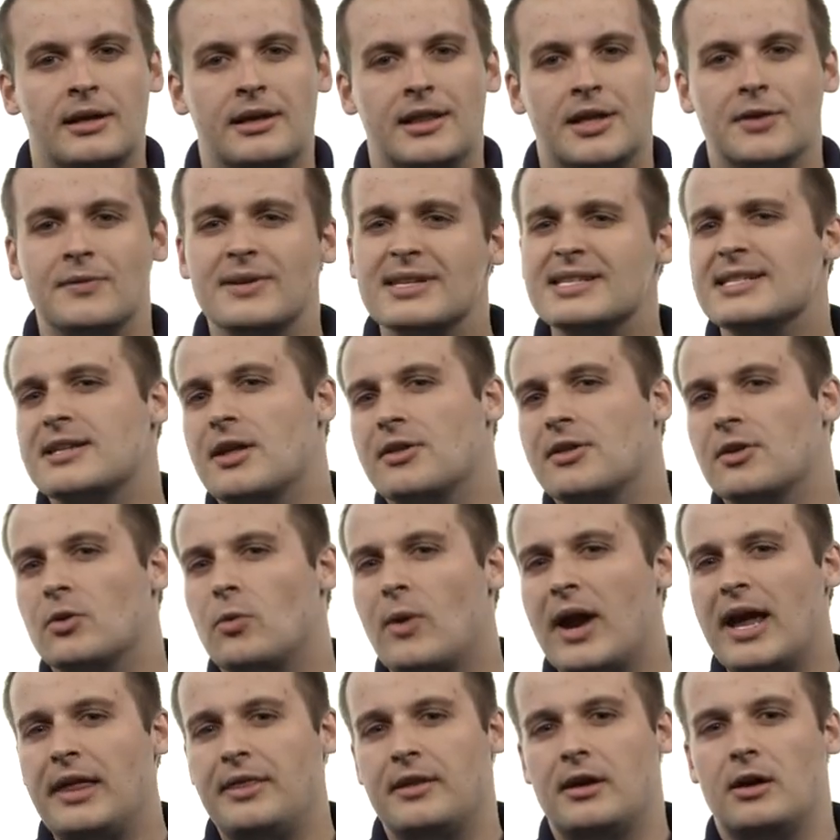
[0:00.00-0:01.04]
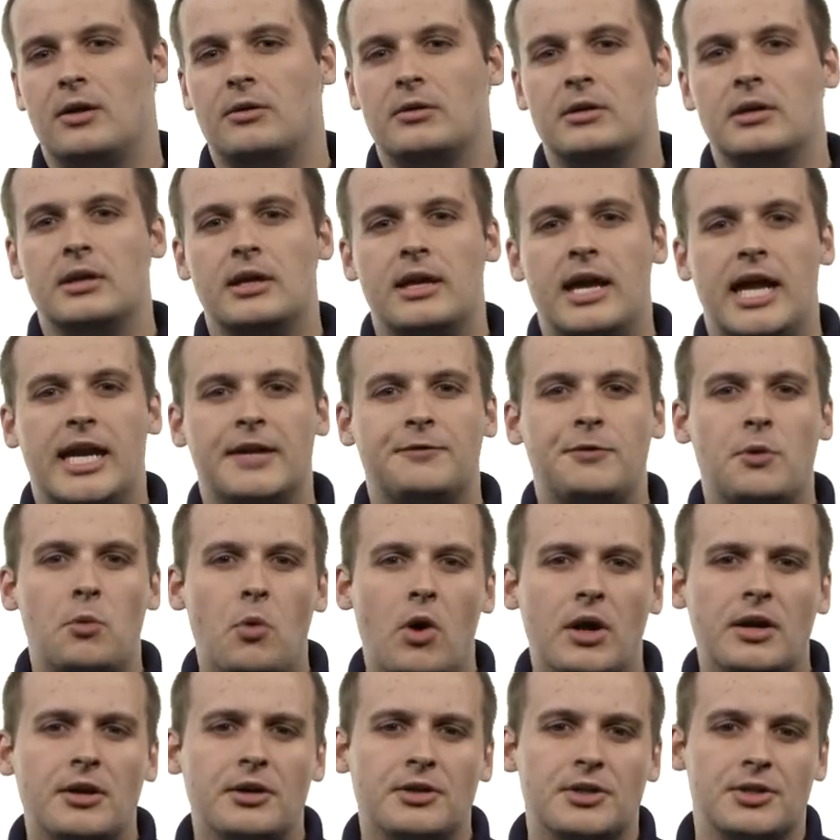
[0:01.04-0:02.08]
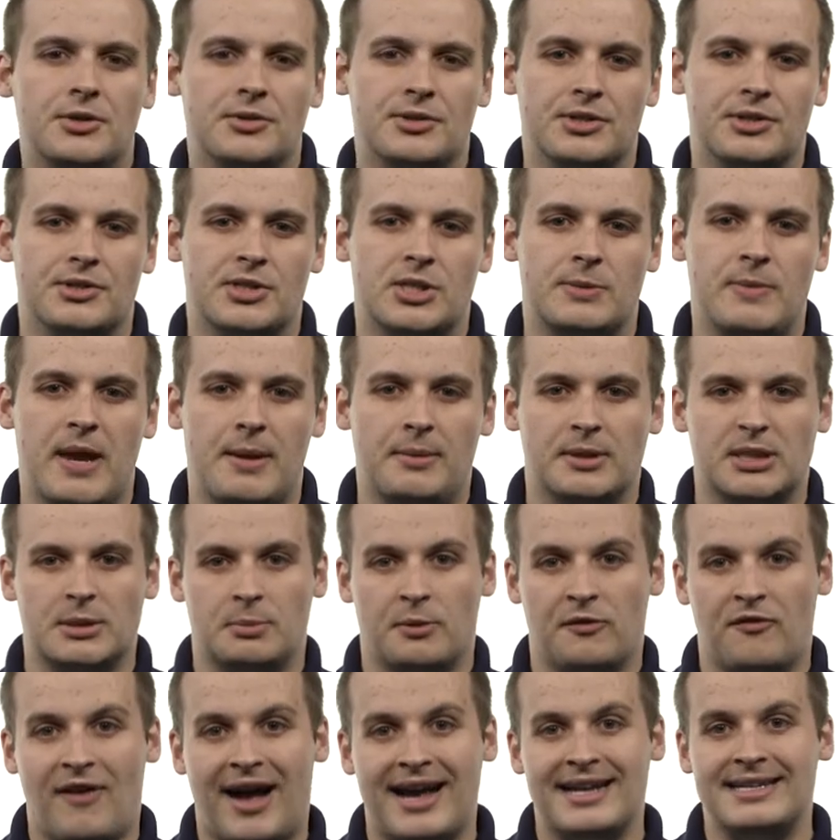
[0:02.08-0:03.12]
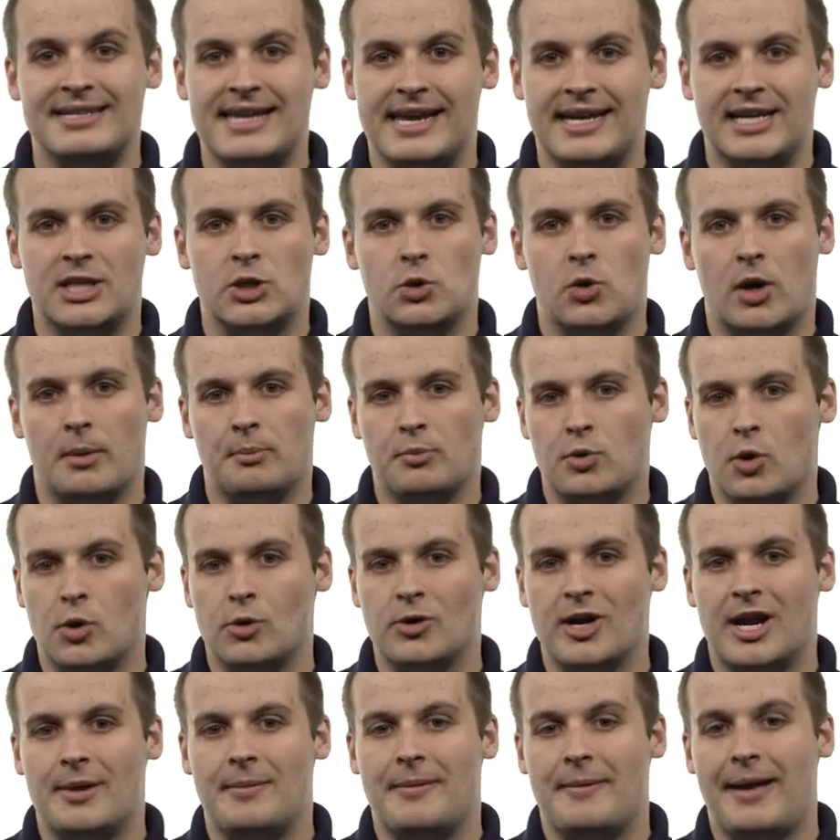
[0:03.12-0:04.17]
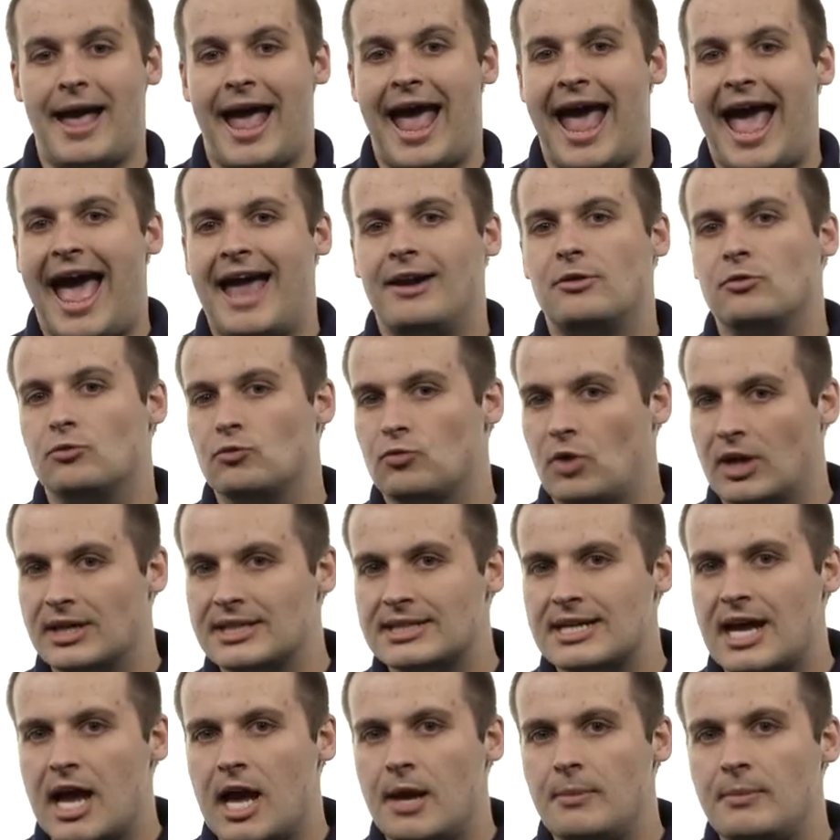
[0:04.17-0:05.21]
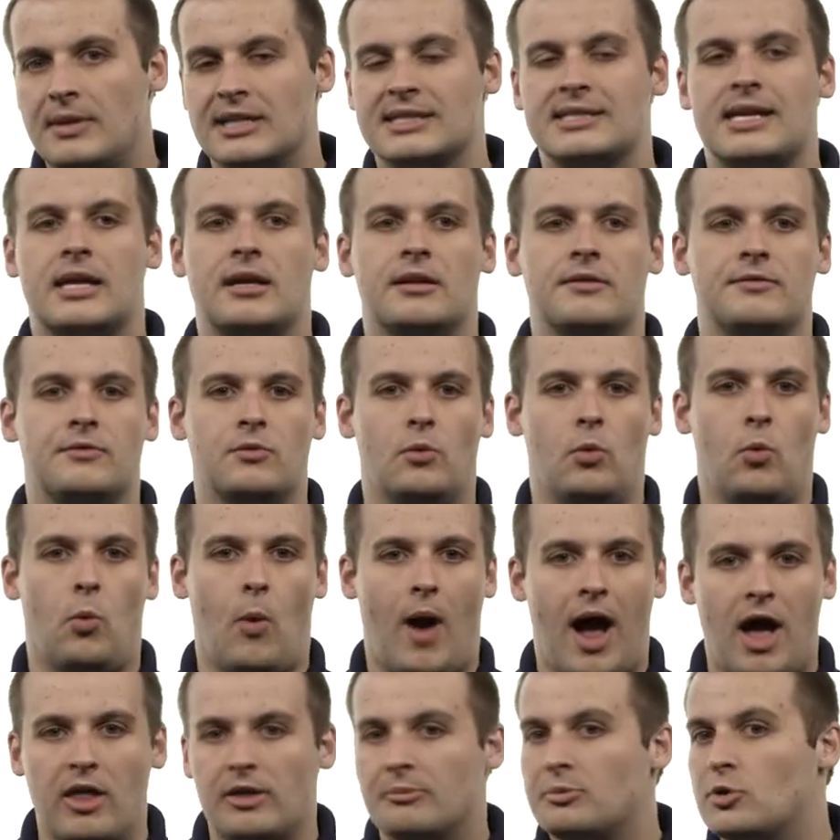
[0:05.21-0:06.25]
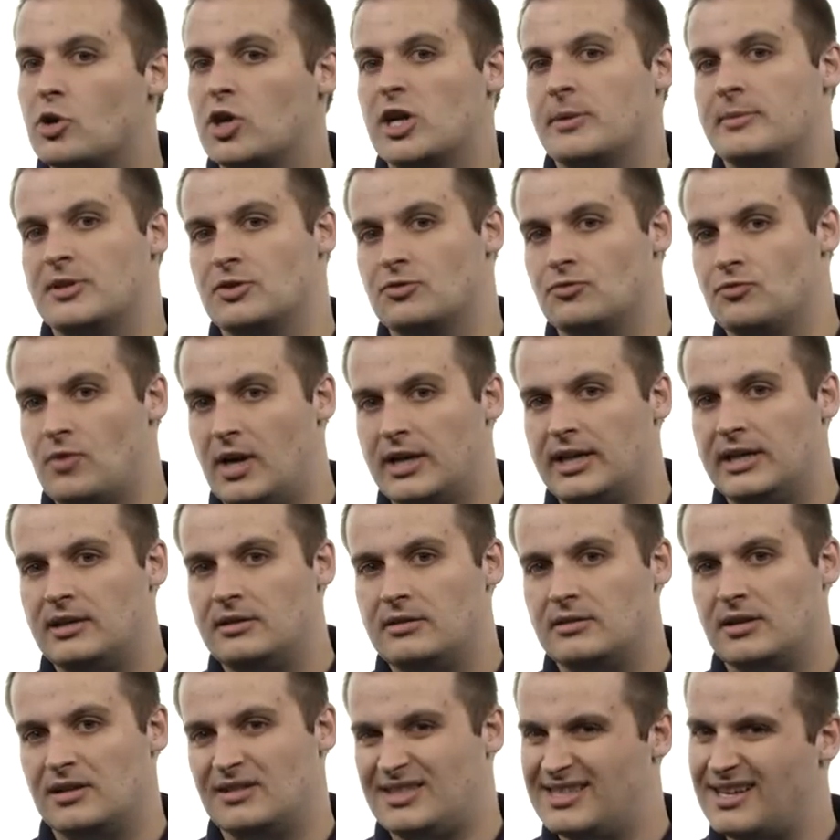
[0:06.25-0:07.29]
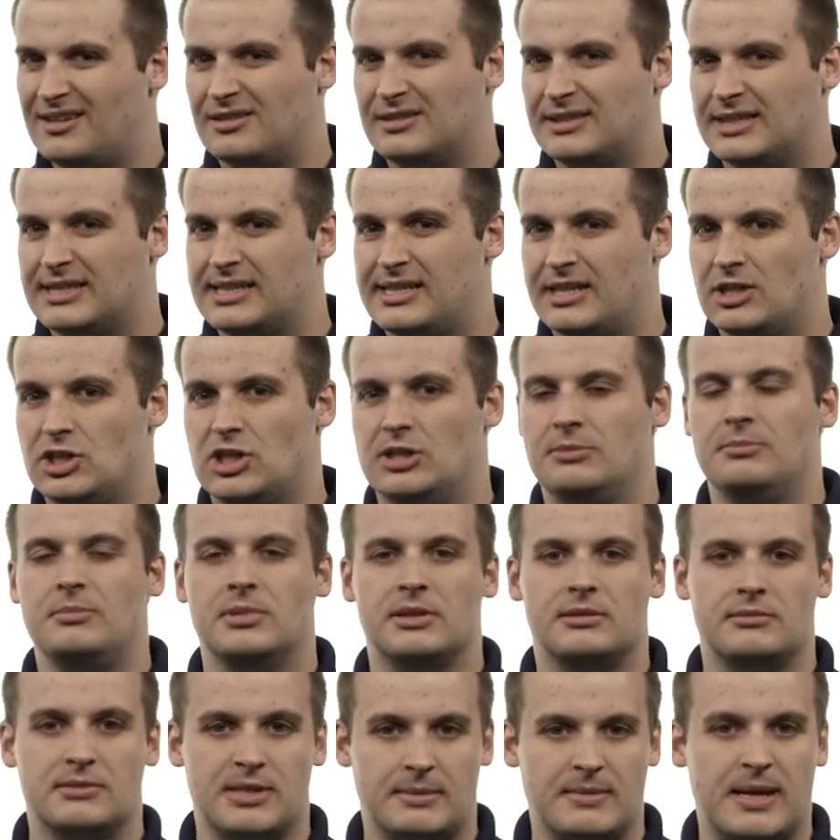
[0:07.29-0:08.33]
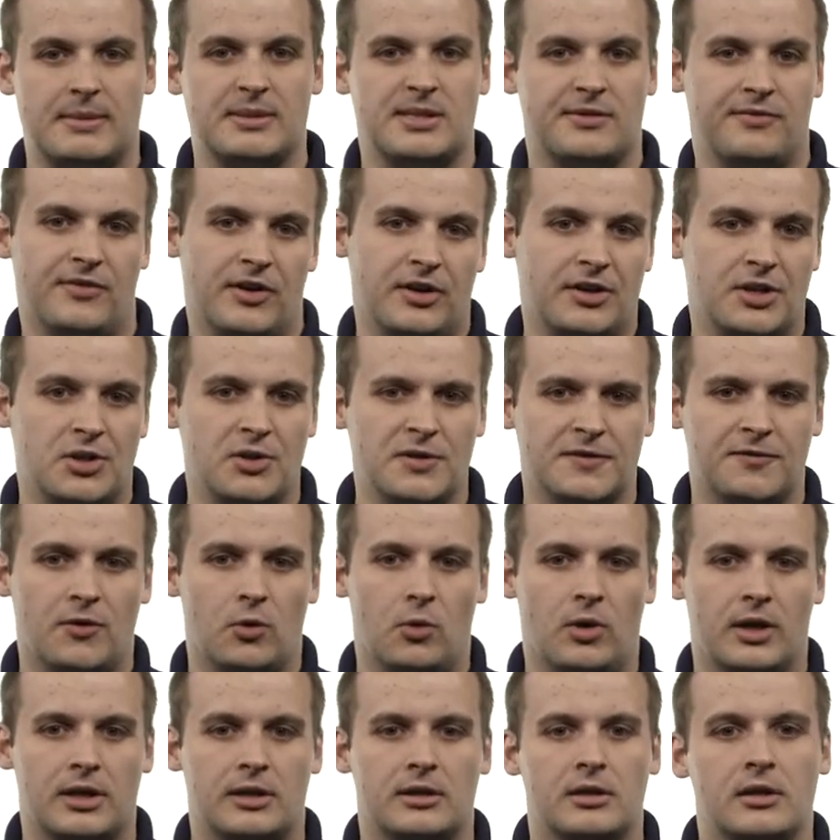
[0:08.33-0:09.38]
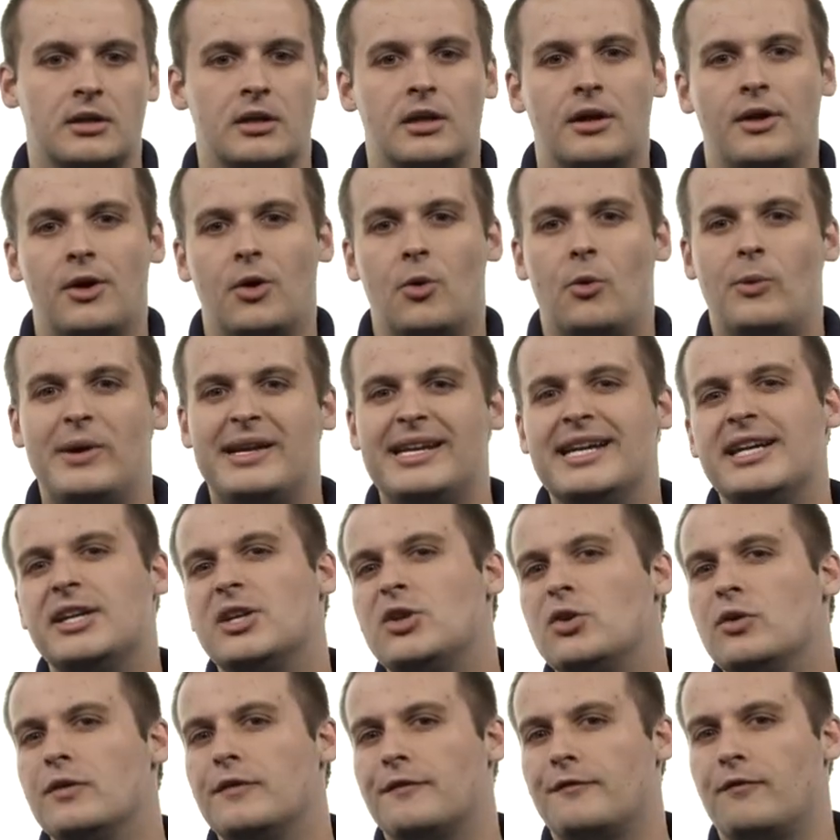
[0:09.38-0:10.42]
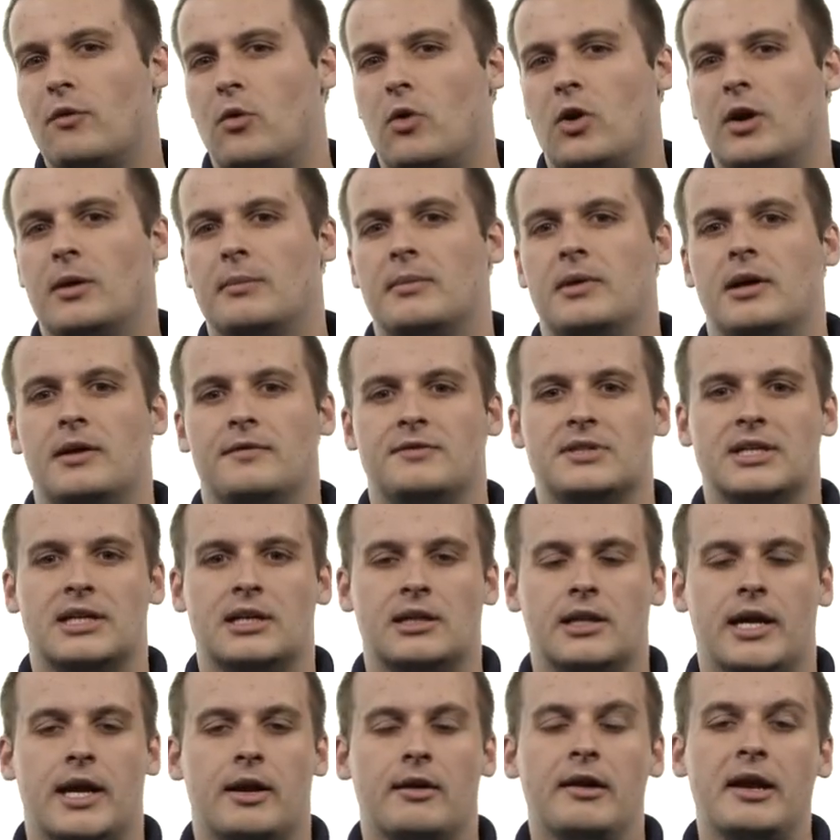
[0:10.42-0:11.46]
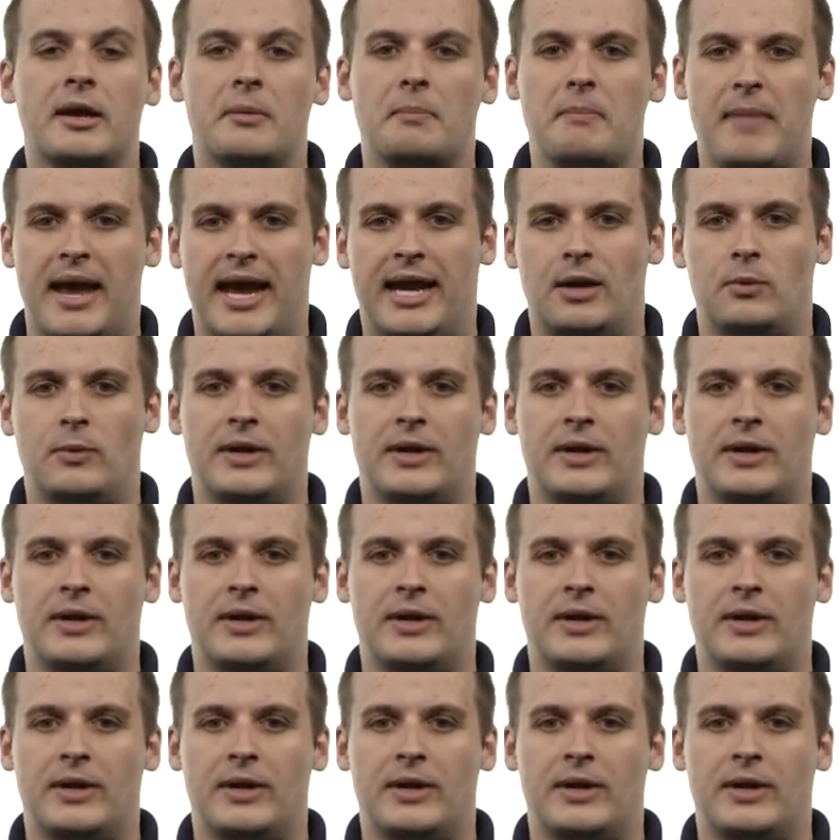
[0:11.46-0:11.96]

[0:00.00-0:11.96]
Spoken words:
There is another way, though. And if we want our users to be able to provide data to our program at runtime instead of while the program is running, a subtle distinction, but sometimes a very useful one, we need a new form of declaring main.